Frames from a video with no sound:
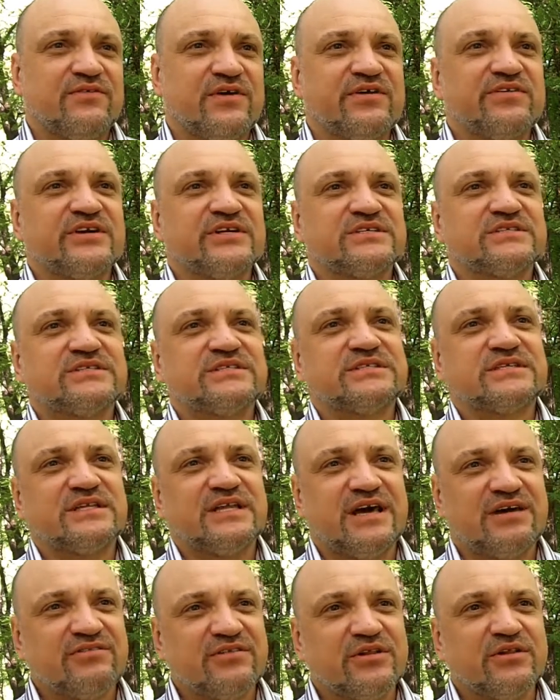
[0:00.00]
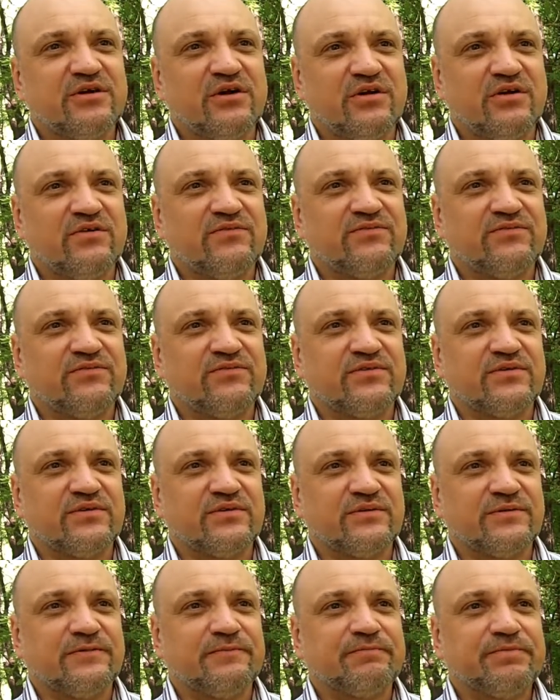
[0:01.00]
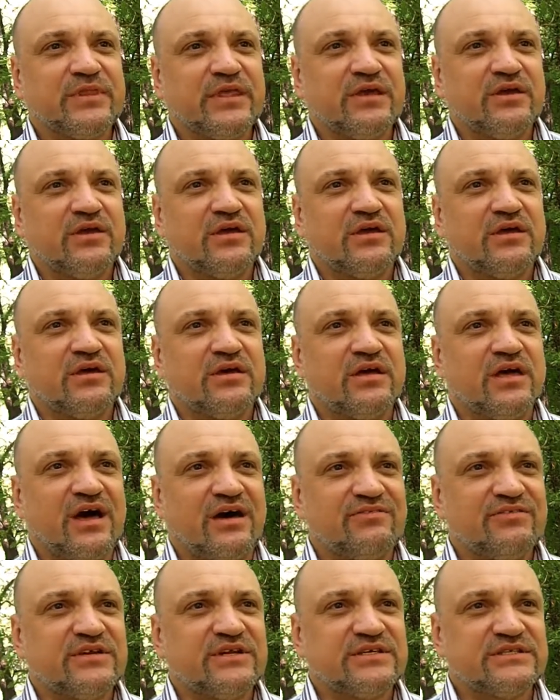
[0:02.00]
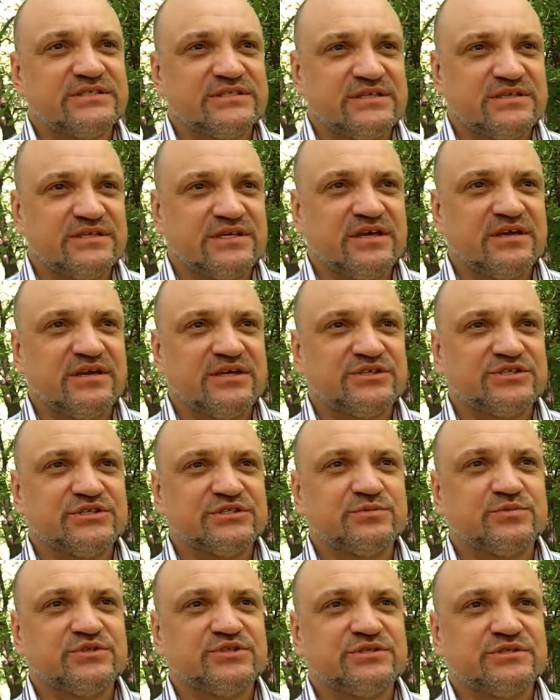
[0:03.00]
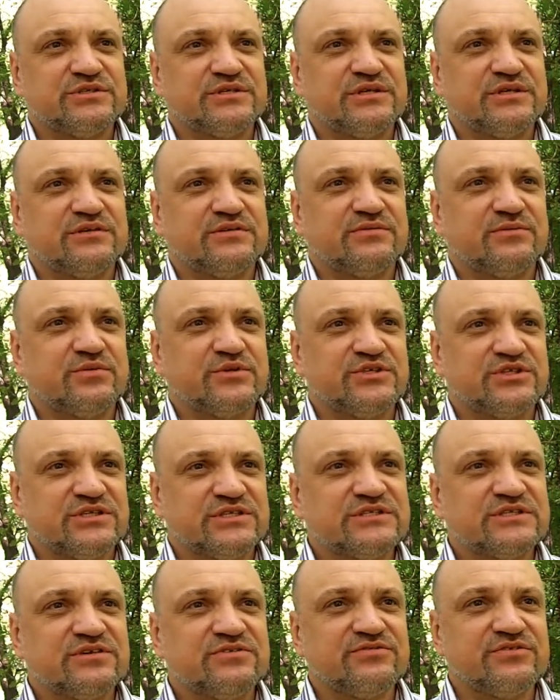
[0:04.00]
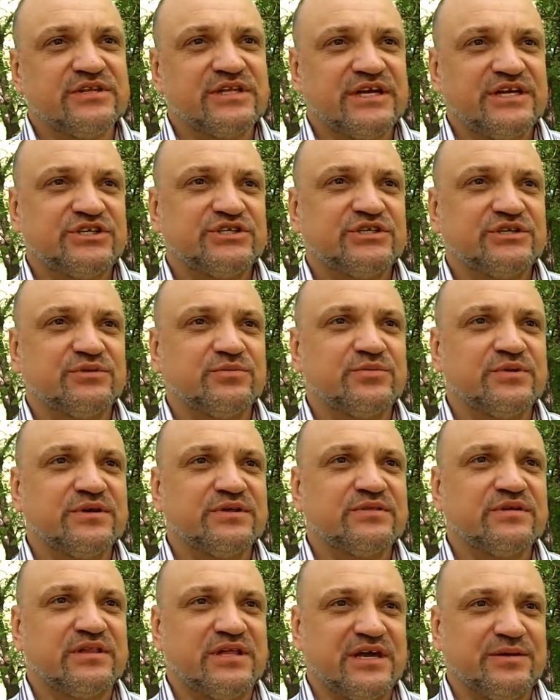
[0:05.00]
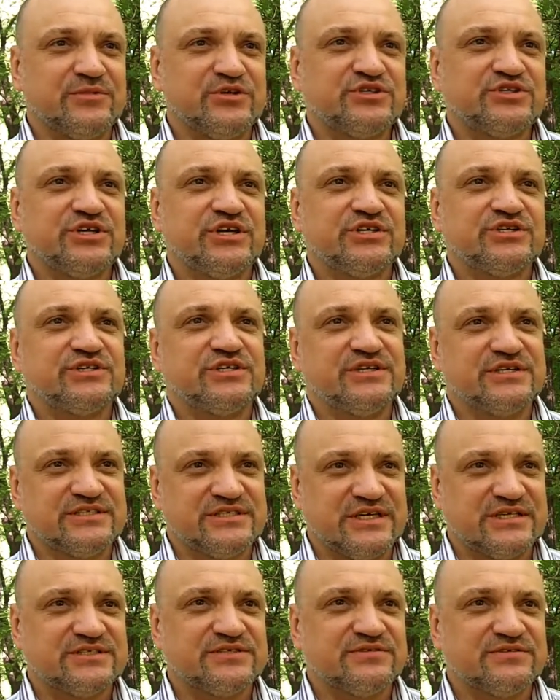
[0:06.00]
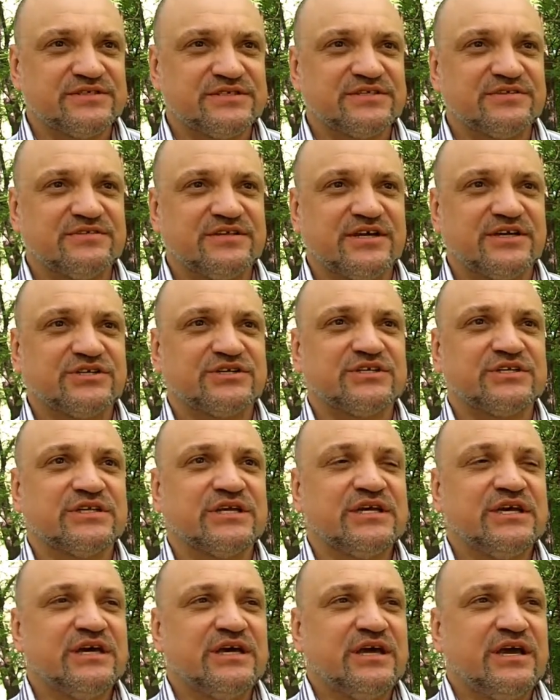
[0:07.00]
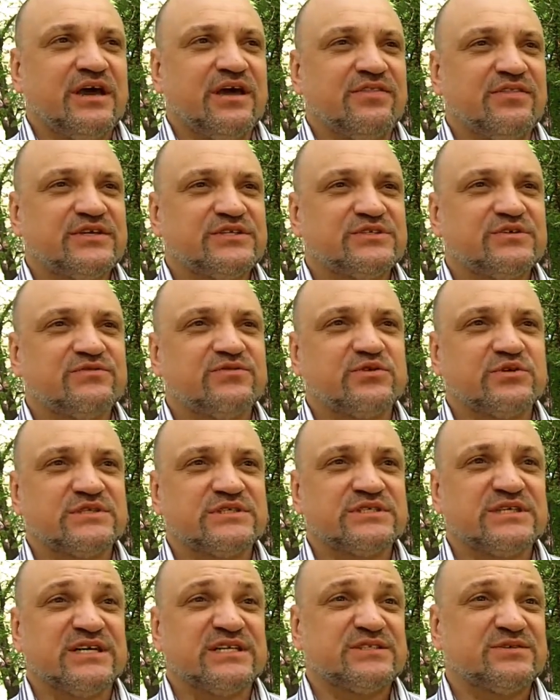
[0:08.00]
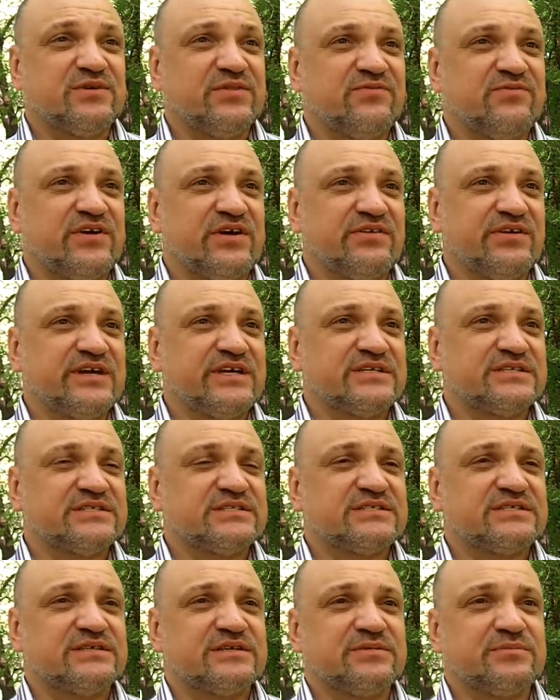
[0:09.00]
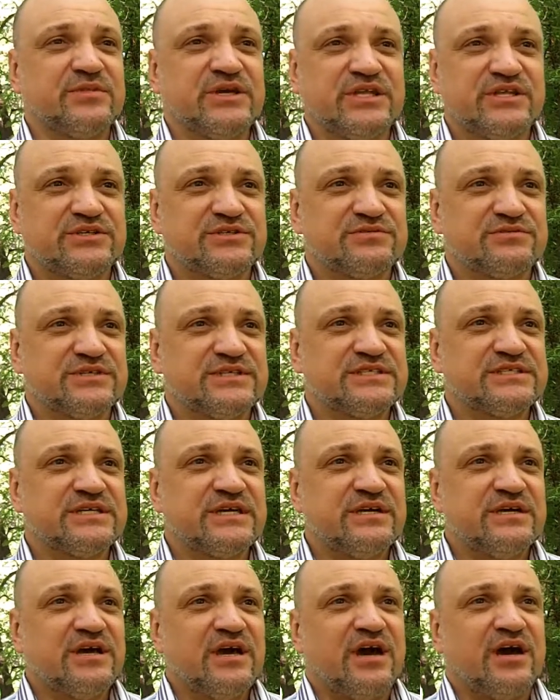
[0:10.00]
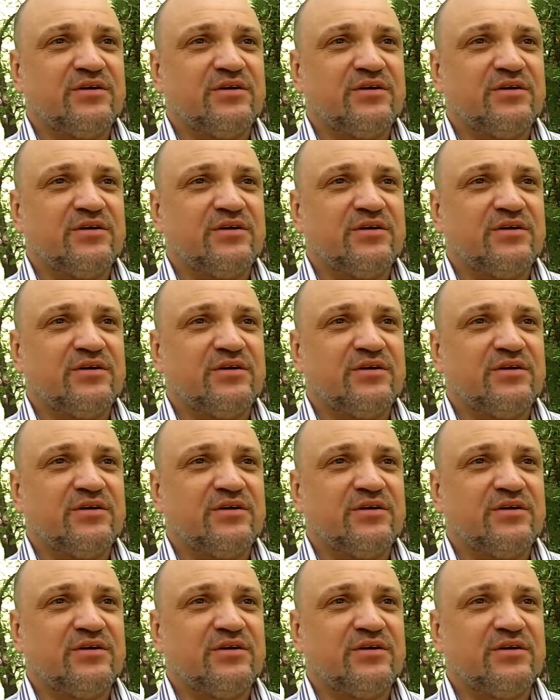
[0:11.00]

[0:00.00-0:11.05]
various level of governance in the countries, which is in relation with climate change and disaster risk reduction. And this of course starts with various ministries.